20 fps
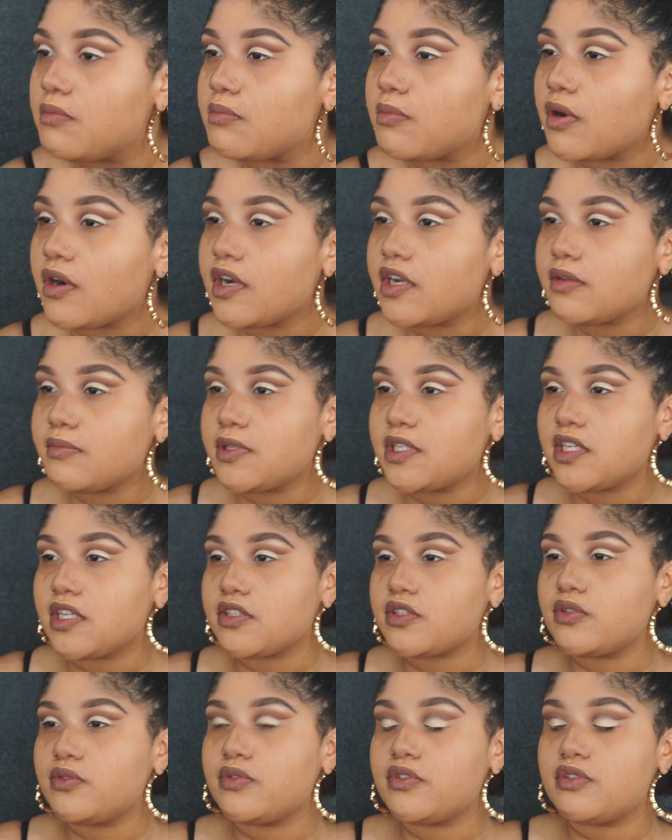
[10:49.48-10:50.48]
Mario
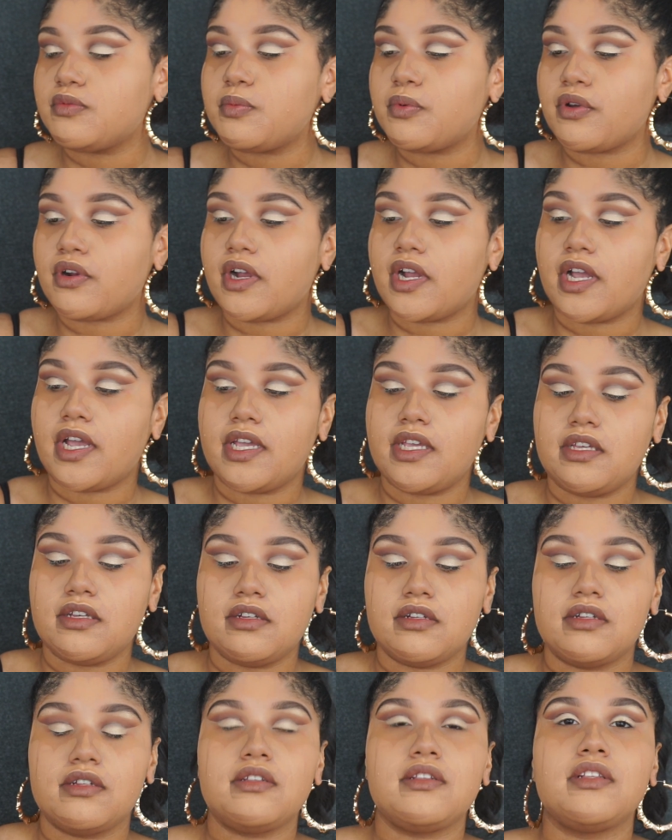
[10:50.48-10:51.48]
Badescu spray,
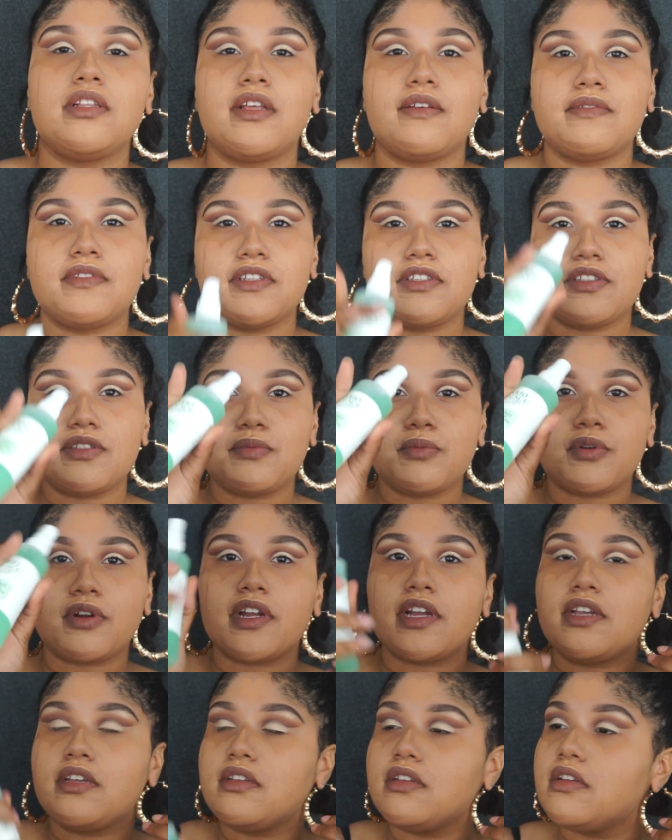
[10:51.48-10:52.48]
love this
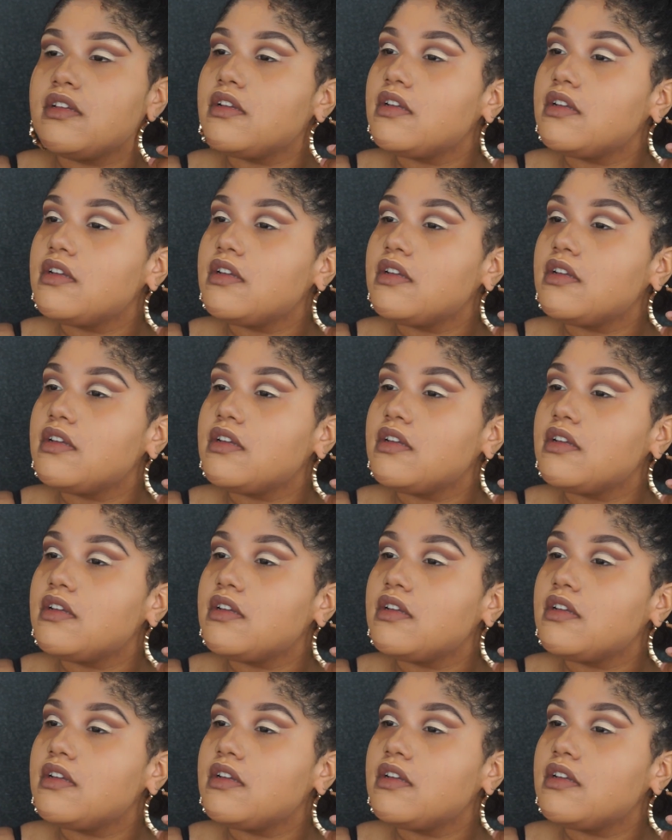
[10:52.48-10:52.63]
spray.